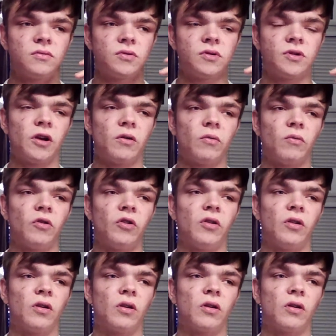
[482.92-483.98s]
You know,
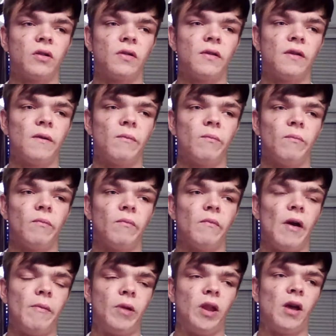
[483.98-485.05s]

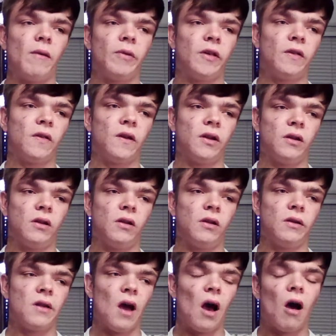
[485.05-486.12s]
I mean, obviously
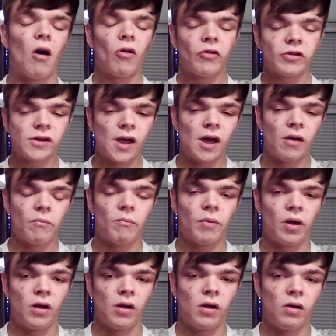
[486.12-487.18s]
not all the time,
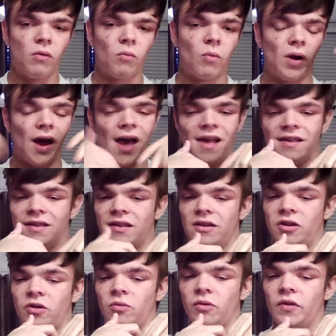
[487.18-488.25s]
but when it has to
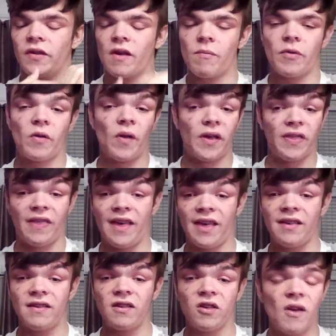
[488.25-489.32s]
do with something like
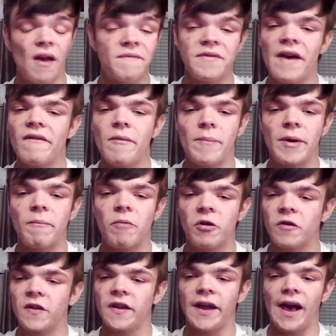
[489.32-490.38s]
this, you have to have a big
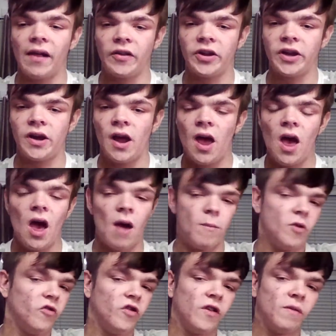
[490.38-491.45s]
personality. I
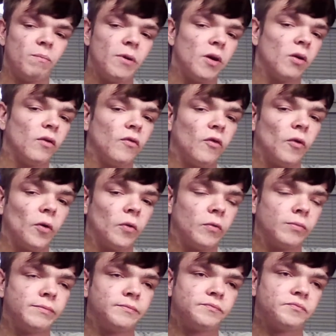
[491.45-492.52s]
mean, she's
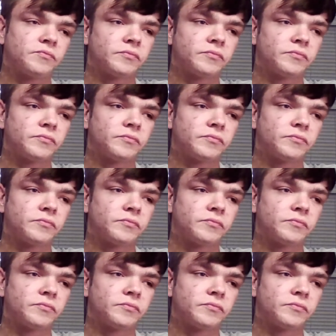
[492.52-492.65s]
beautiful,